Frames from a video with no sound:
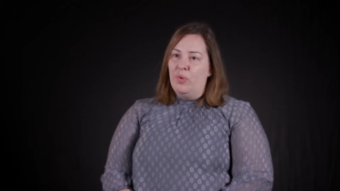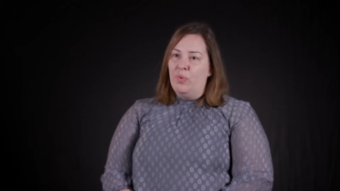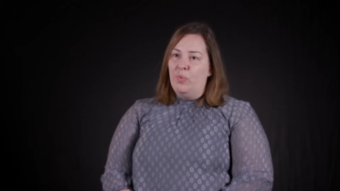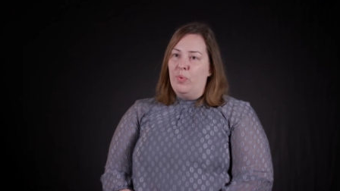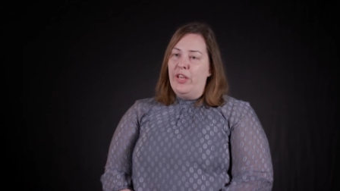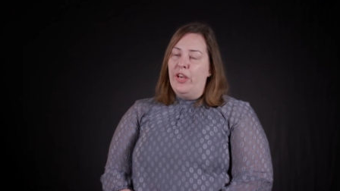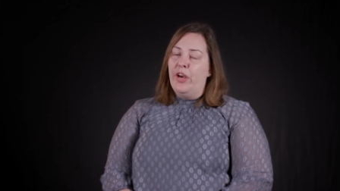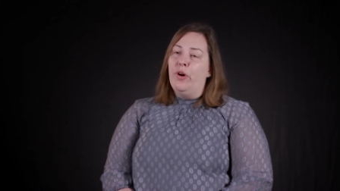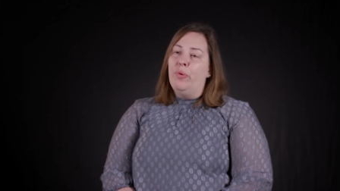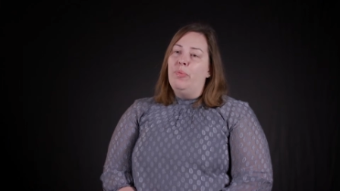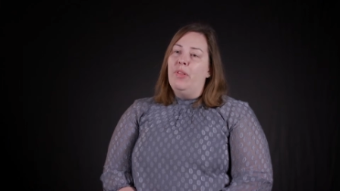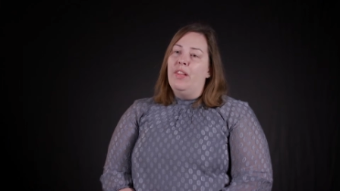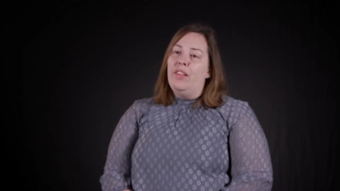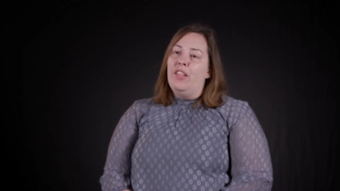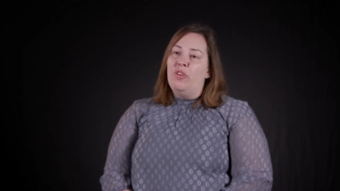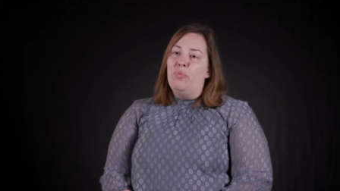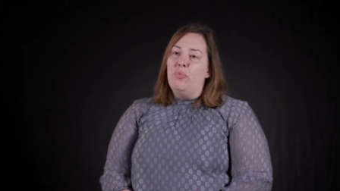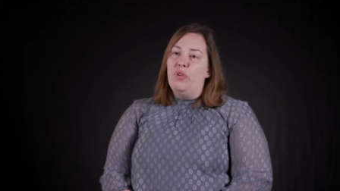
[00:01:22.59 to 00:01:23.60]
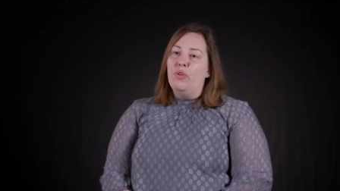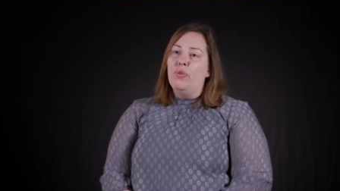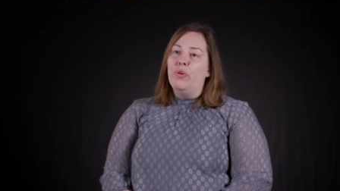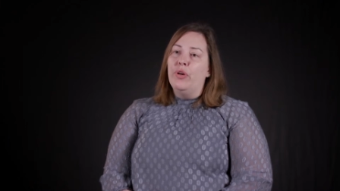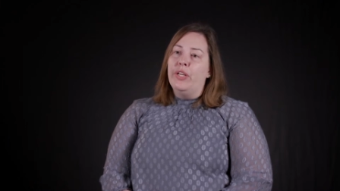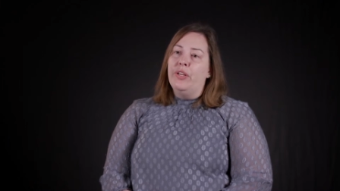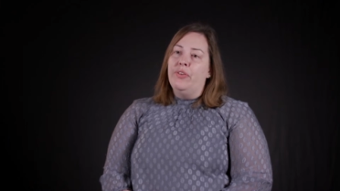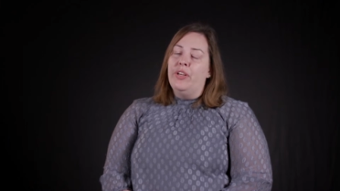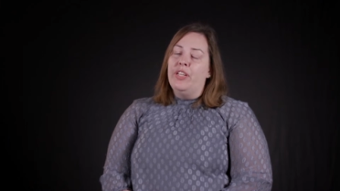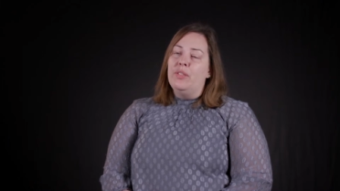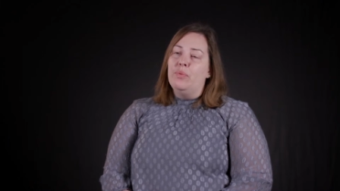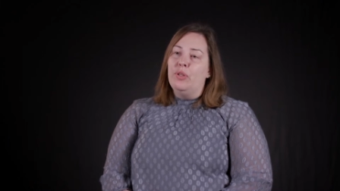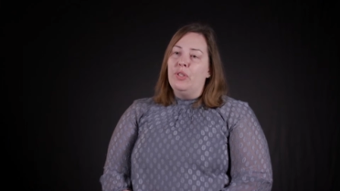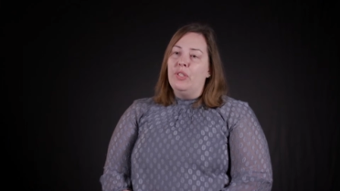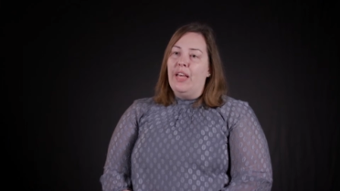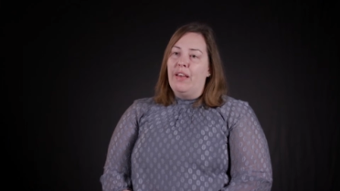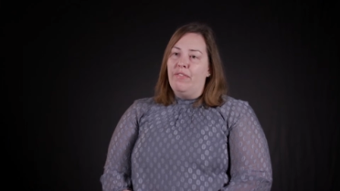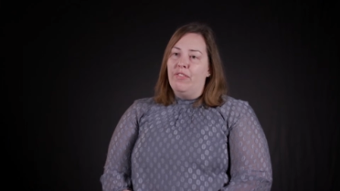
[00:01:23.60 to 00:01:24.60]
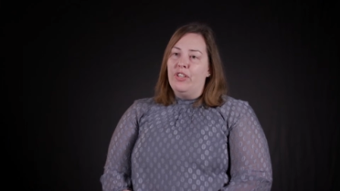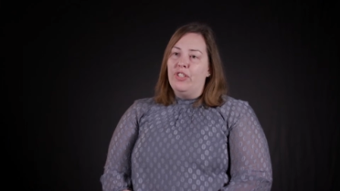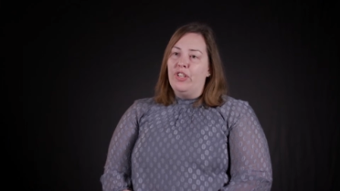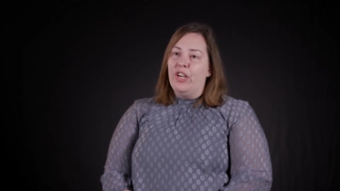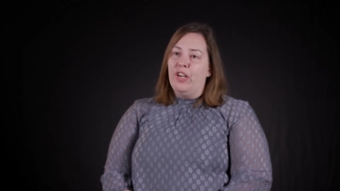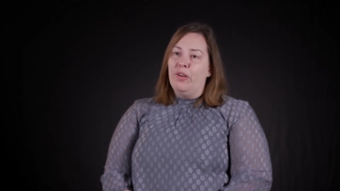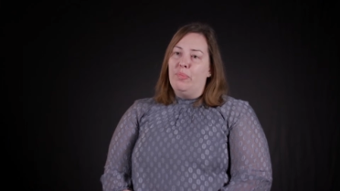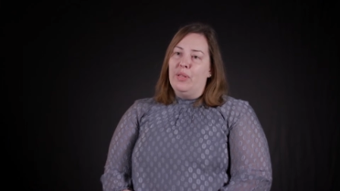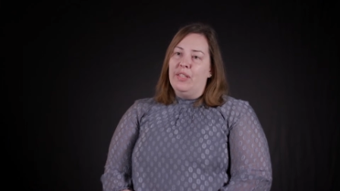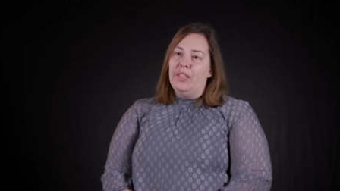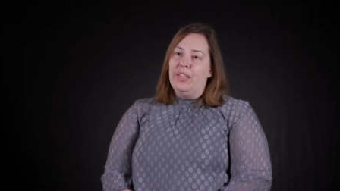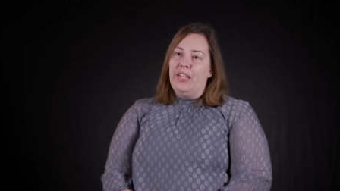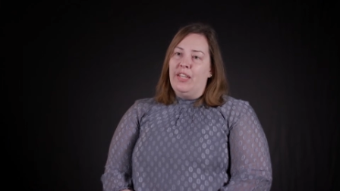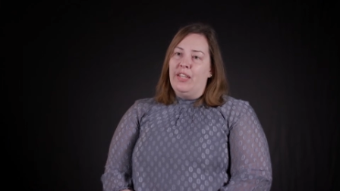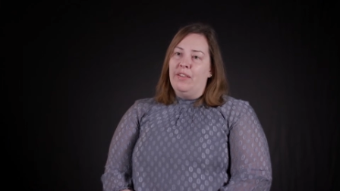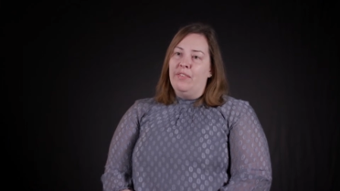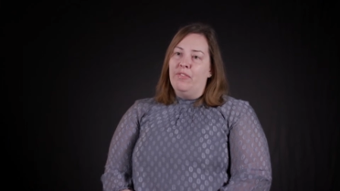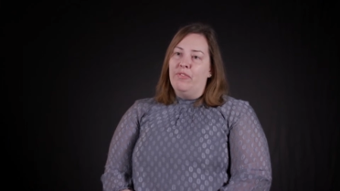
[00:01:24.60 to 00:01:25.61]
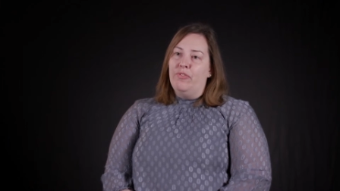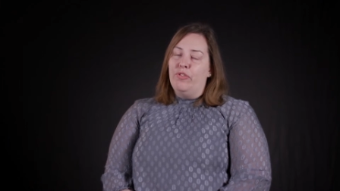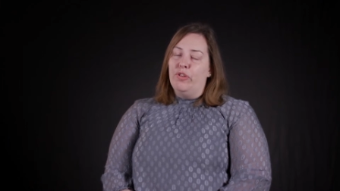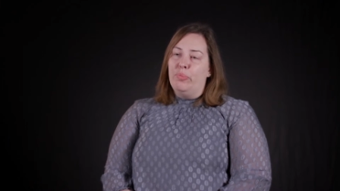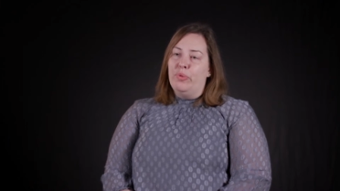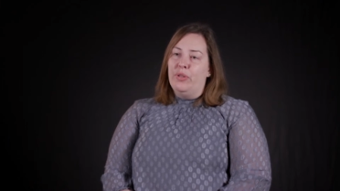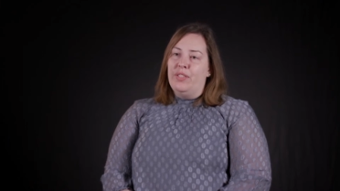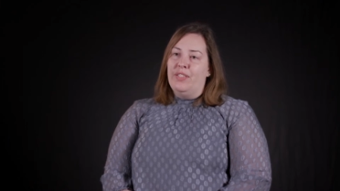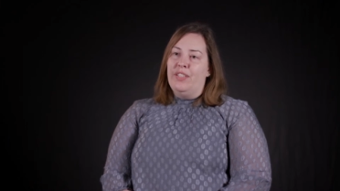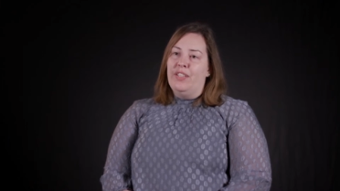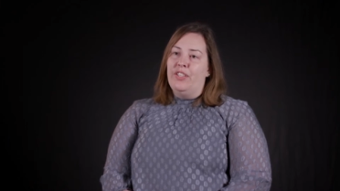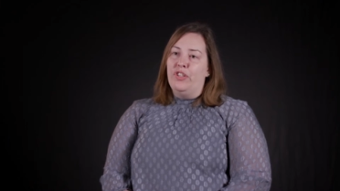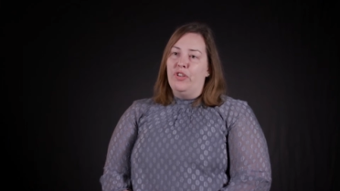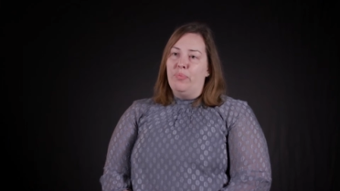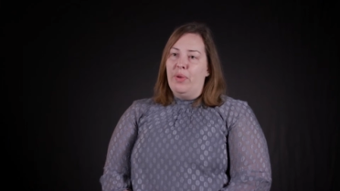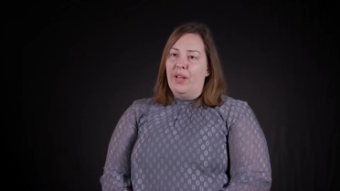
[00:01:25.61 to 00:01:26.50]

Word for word: We hope that the immune organoids will leverage our ability for precision